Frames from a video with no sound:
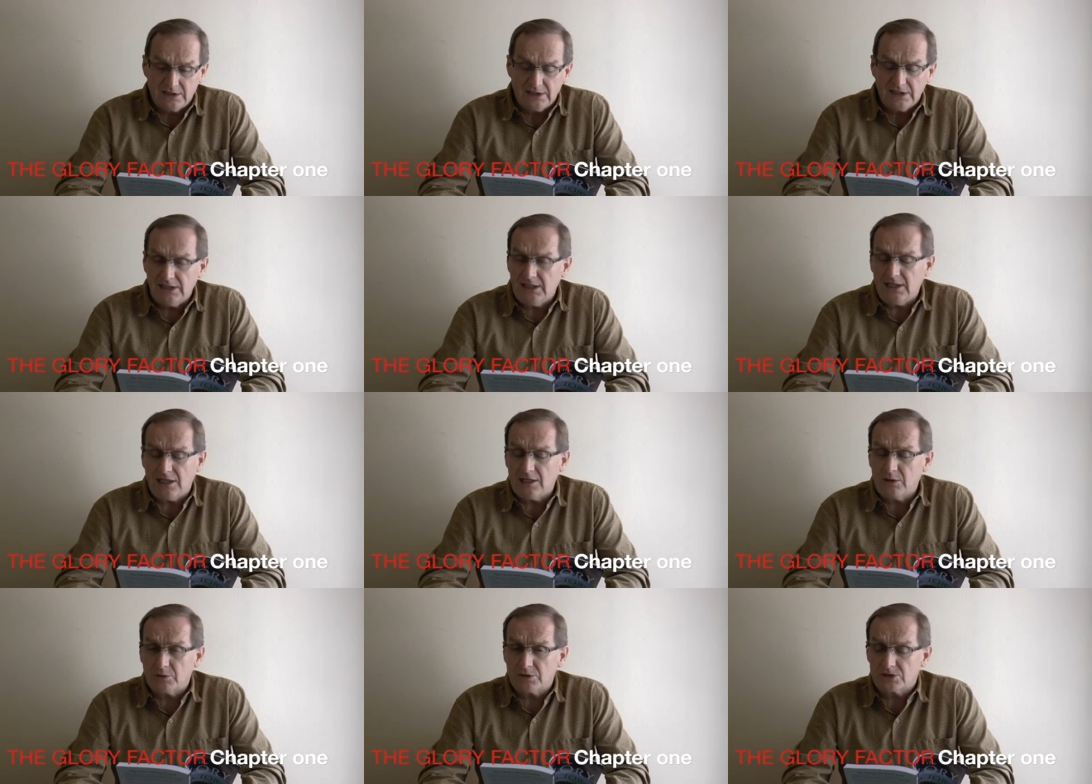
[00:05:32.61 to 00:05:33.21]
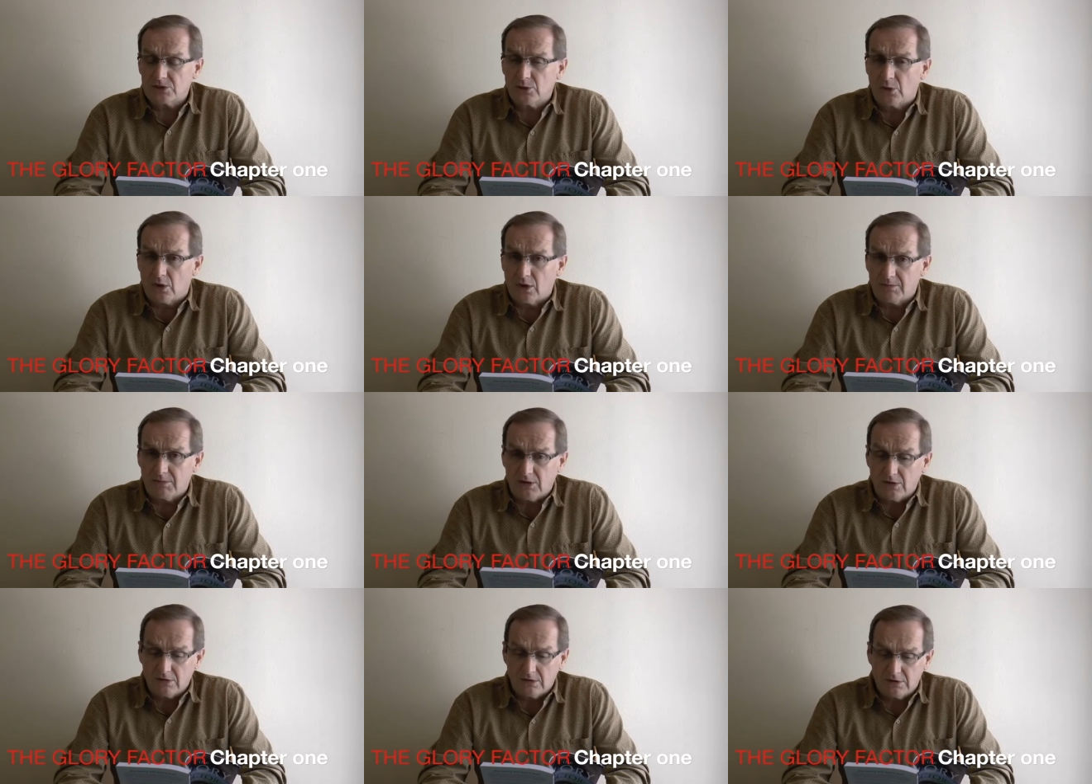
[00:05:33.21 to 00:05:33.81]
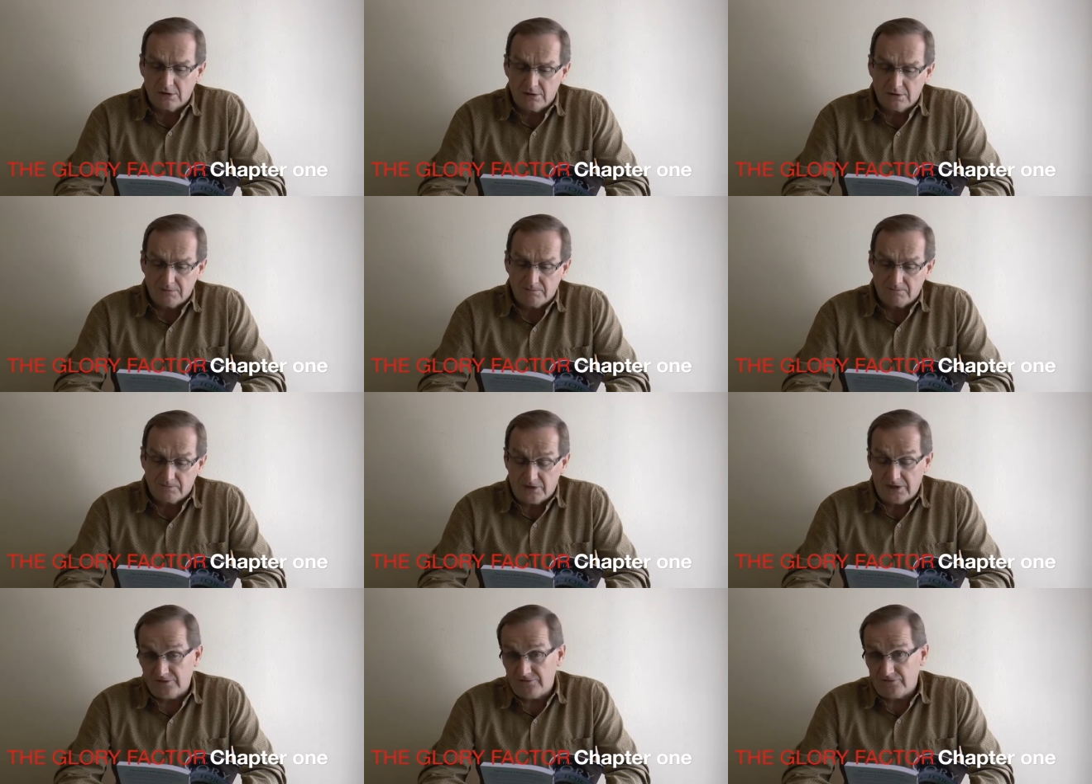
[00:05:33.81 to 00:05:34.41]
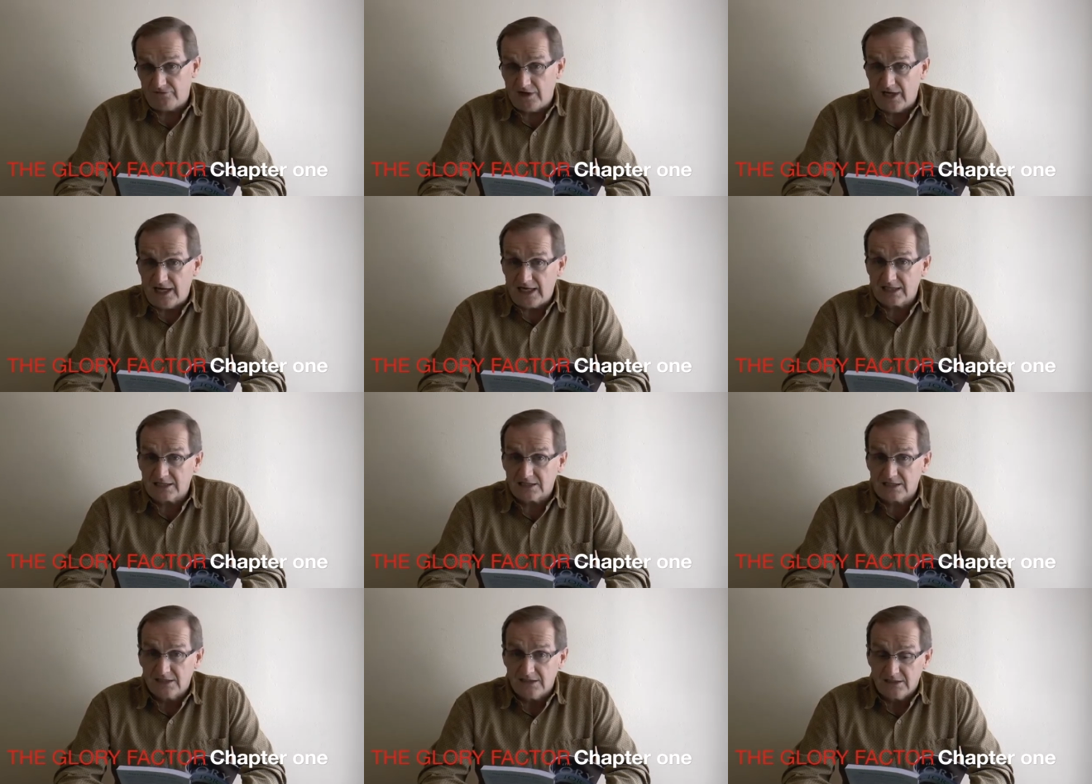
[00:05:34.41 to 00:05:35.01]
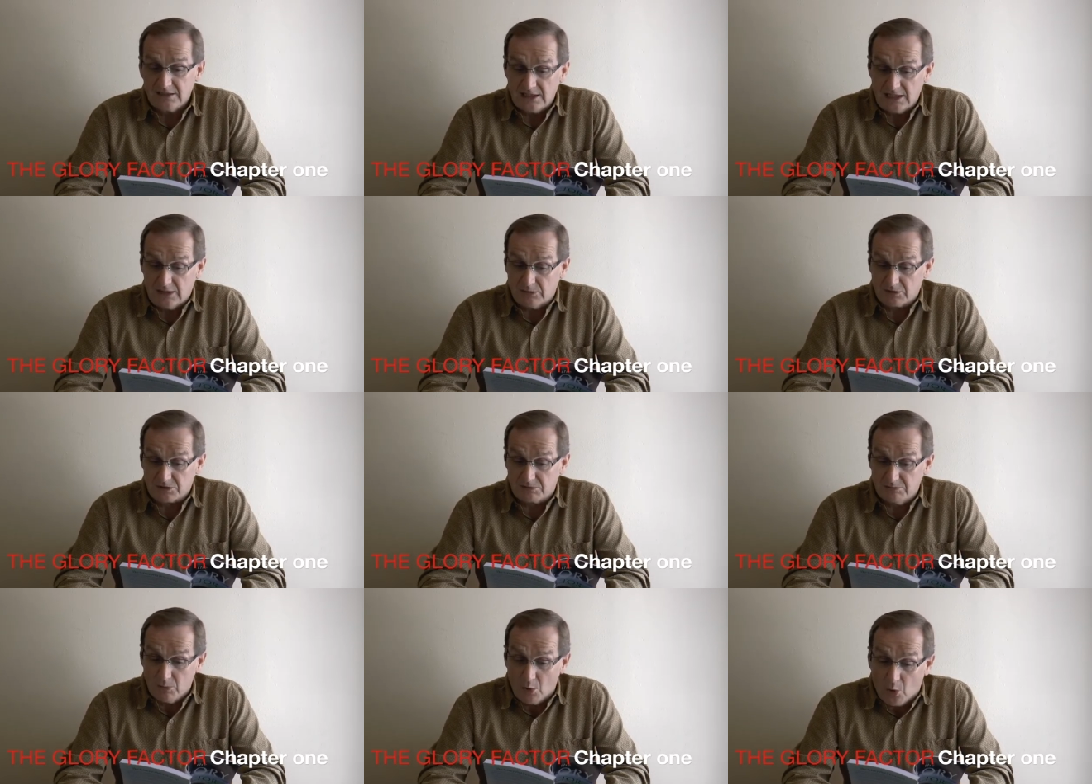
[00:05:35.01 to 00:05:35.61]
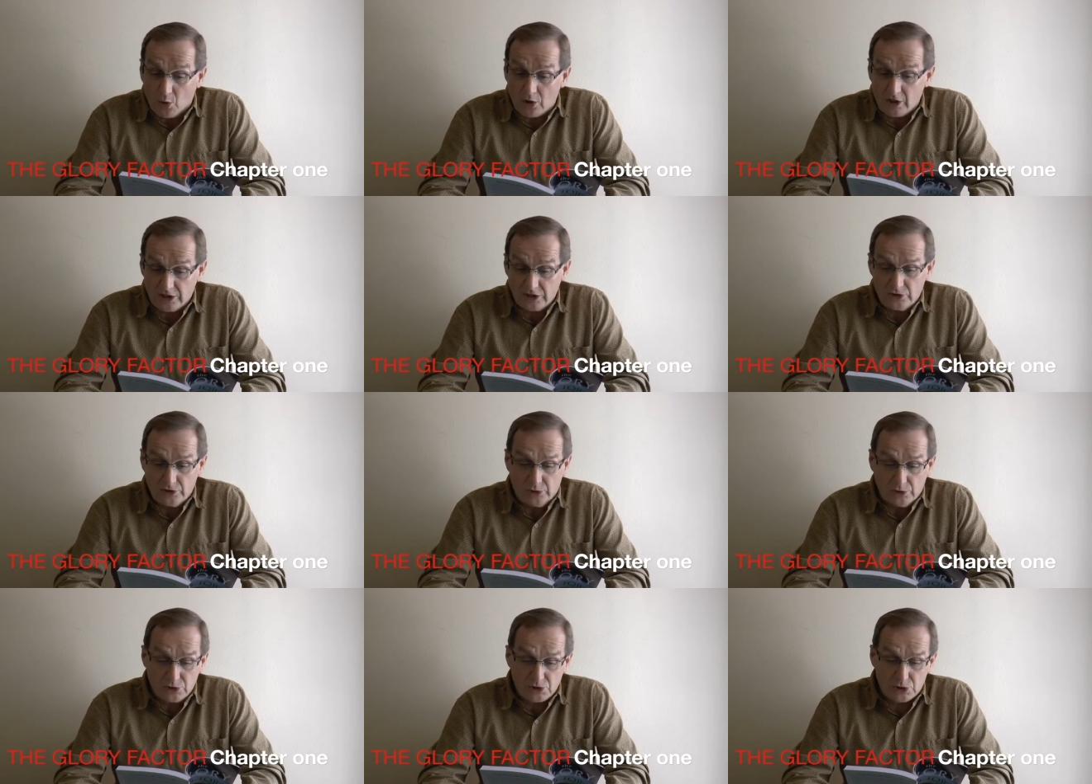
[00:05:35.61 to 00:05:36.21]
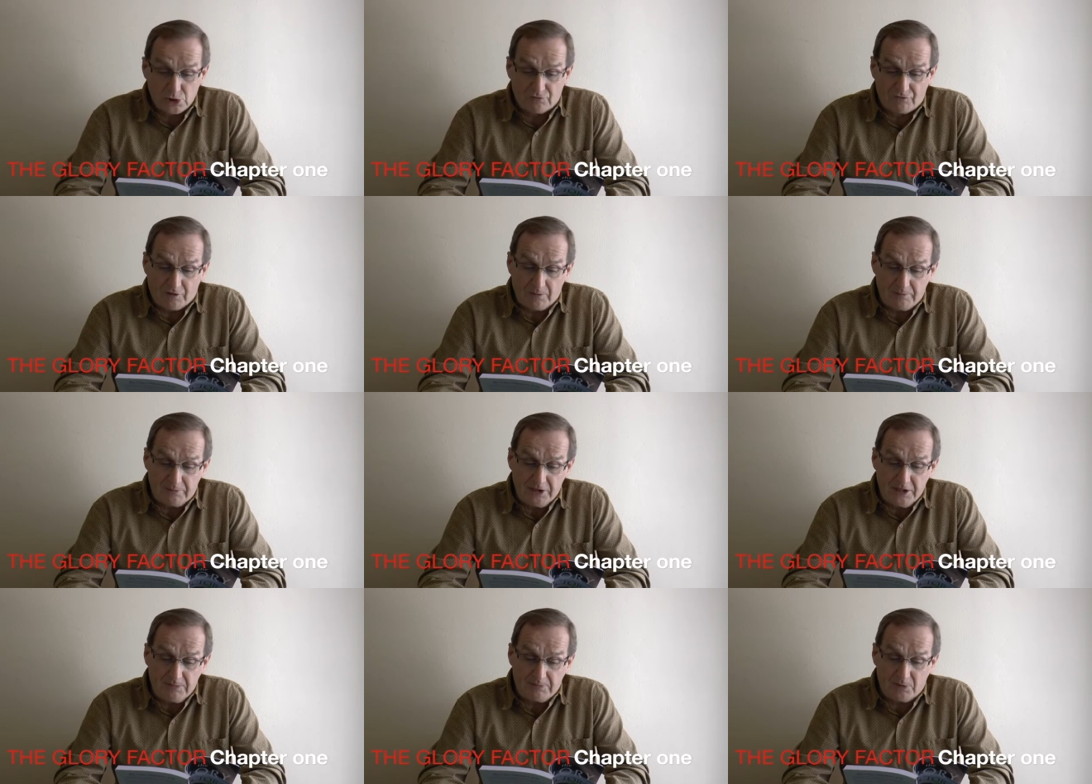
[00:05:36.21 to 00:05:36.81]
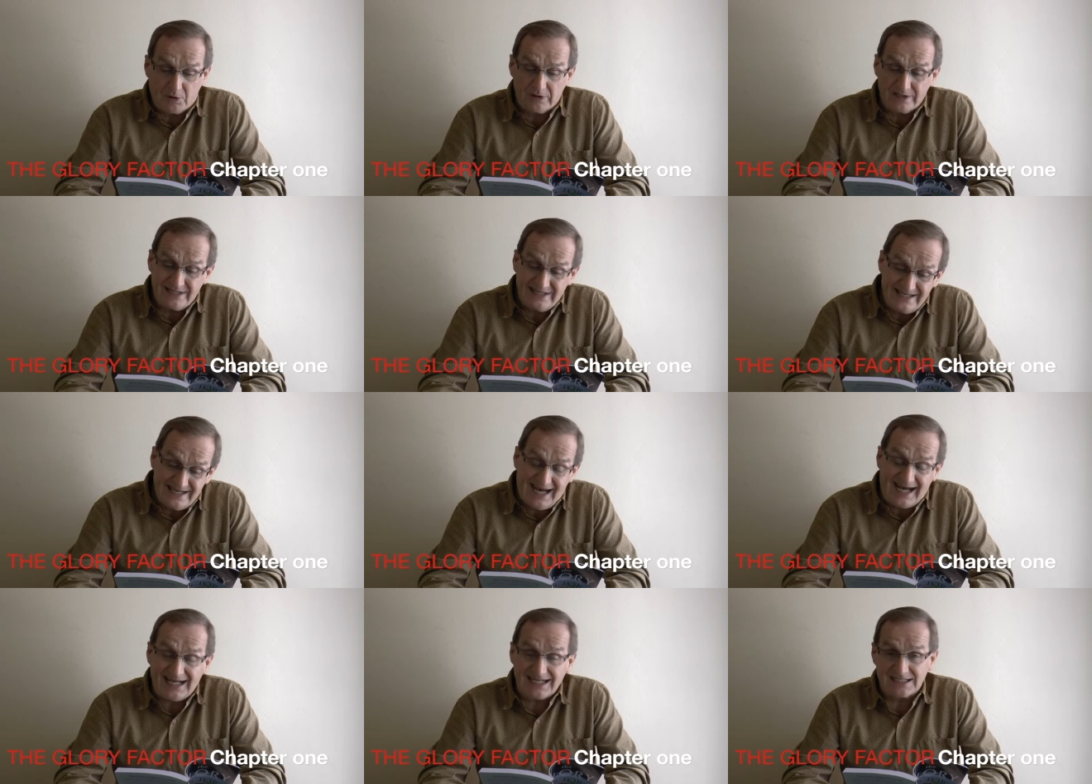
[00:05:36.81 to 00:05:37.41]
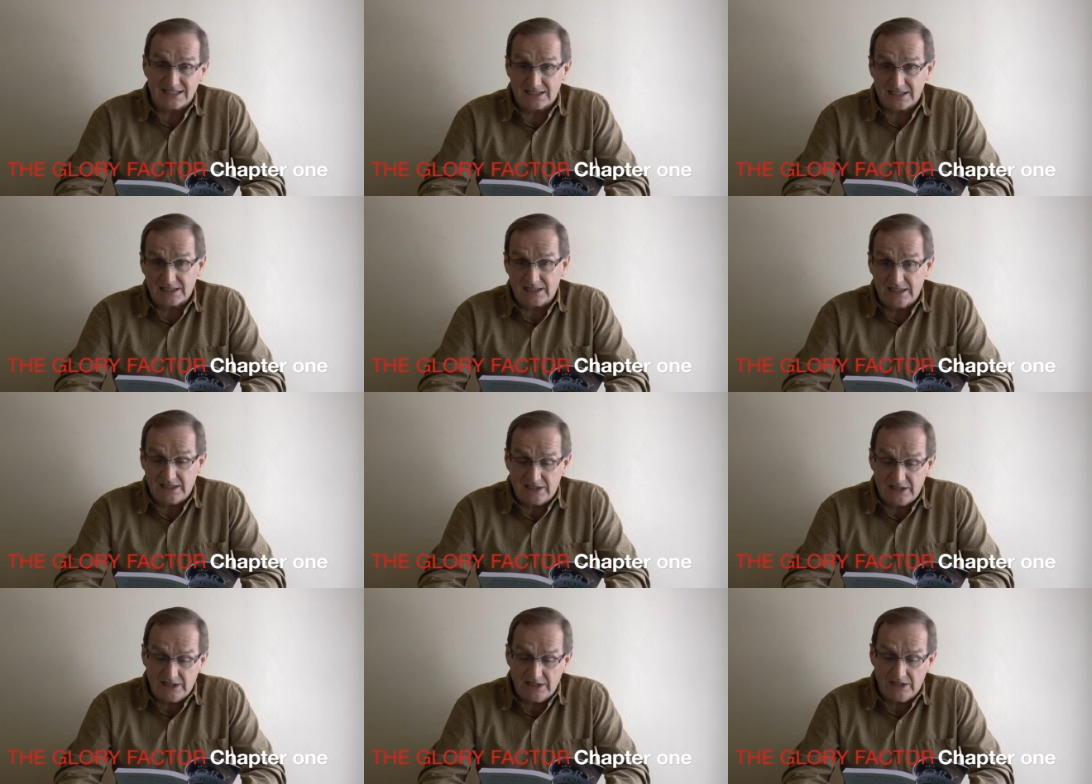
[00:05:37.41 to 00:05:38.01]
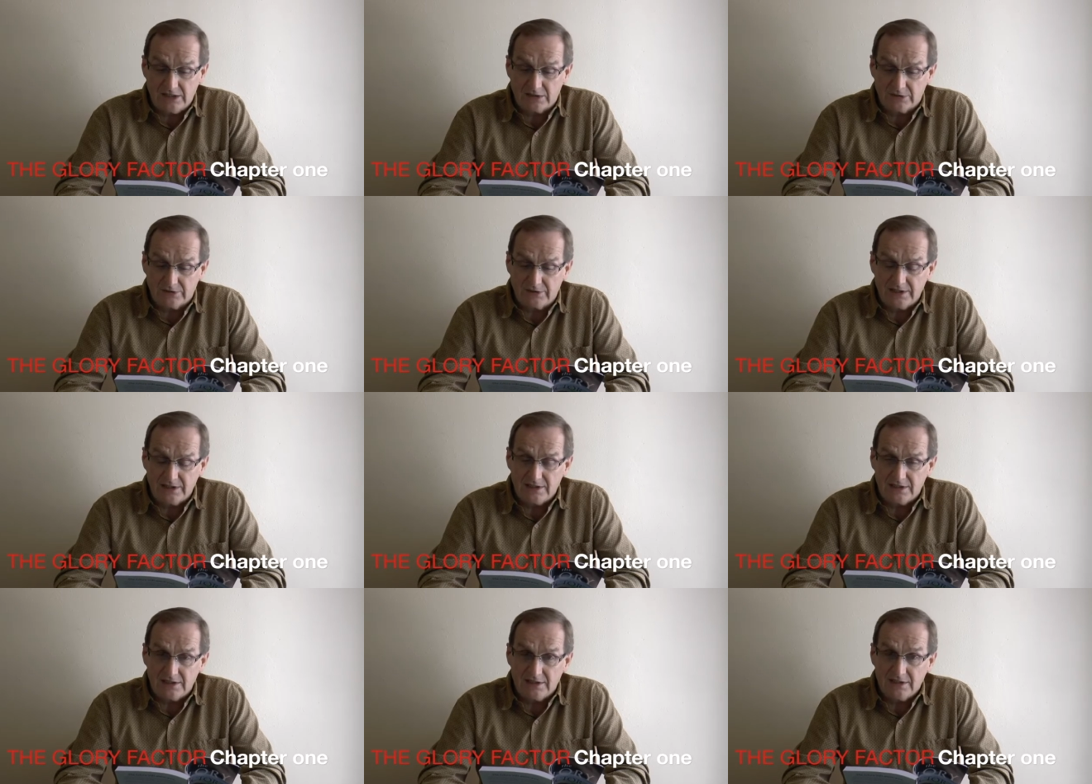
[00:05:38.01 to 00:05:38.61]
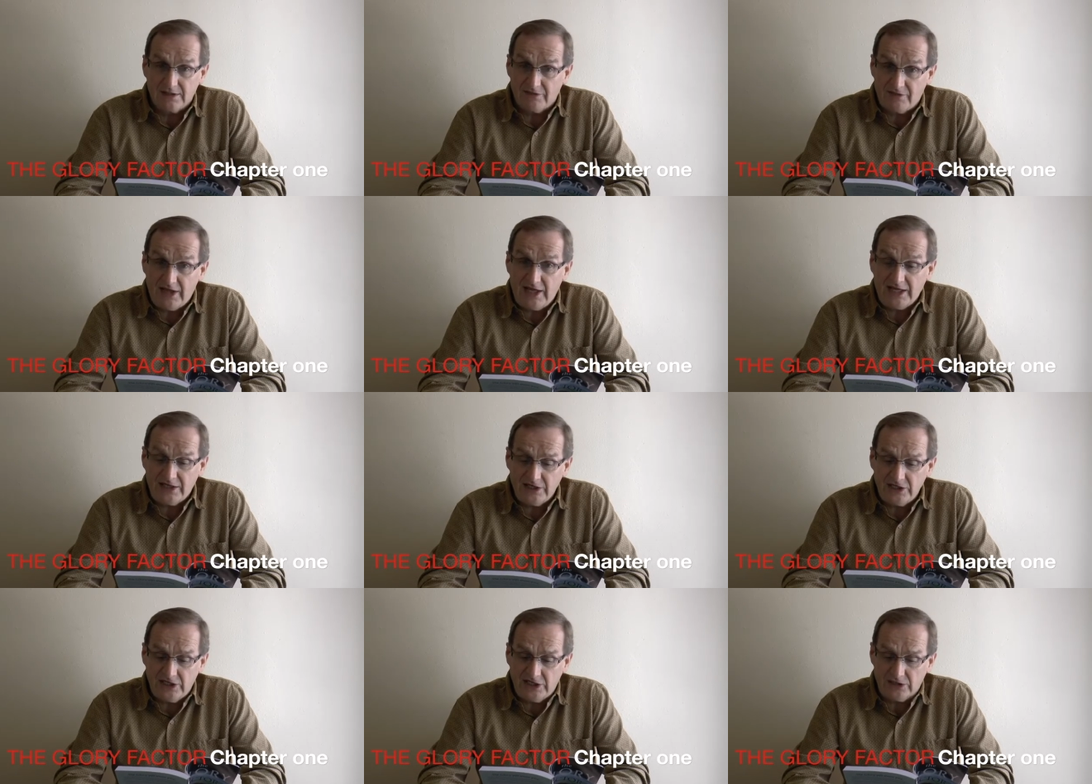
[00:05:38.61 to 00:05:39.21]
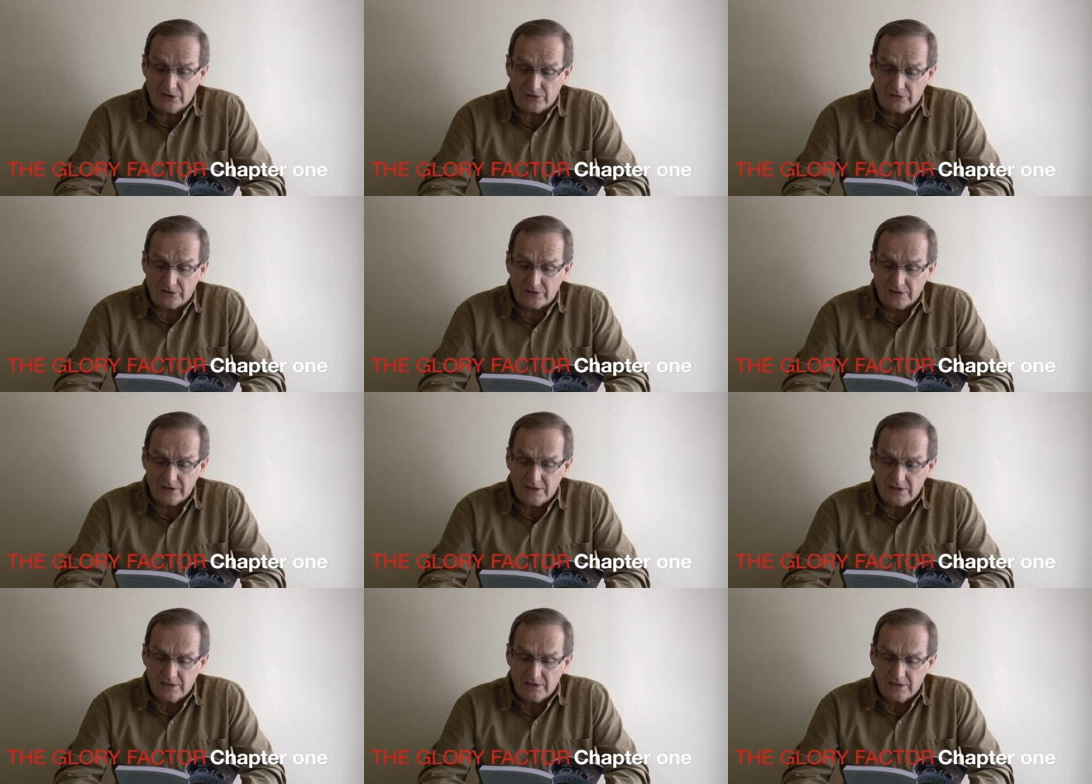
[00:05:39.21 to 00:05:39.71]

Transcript: Healing was normal. In fact, it was more unusual for people not to get healed than healed.